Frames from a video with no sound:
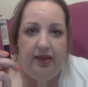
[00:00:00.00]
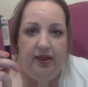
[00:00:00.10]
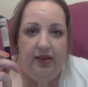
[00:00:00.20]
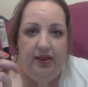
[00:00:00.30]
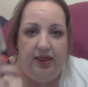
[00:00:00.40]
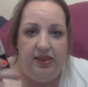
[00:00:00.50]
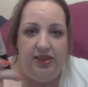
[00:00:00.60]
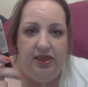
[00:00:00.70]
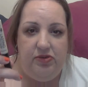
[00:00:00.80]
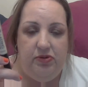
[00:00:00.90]
Like I said,
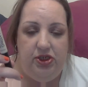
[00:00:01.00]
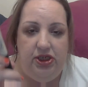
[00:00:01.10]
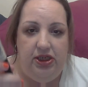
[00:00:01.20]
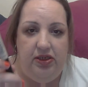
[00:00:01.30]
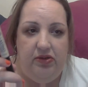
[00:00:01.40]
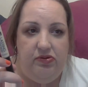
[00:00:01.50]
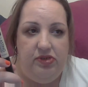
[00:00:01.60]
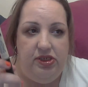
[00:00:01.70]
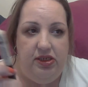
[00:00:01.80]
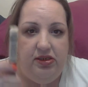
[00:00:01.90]
it's what she used,
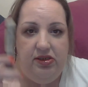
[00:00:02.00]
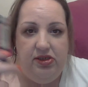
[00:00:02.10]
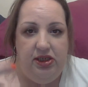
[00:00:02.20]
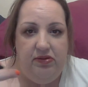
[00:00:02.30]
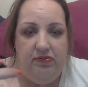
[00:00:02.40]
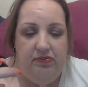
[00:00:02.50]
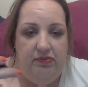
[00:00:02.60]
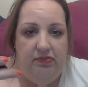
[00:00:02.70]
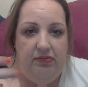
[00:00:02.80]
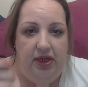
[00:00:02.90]
and she
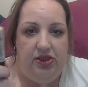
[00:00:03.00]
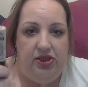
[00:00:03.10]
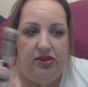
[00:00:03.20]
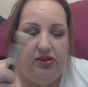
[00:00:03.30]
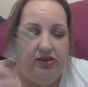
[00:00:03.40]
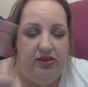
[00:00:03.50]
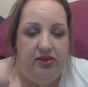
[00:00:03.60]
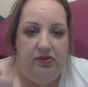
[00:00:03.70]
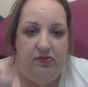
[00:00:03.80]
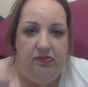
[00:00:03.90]
mentioned
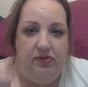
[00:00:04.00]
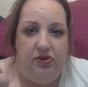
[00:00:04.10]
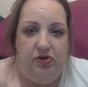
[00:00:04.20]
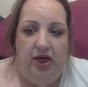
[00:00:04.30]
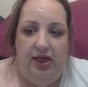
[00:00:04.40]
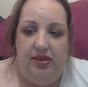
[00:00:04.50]
to try it.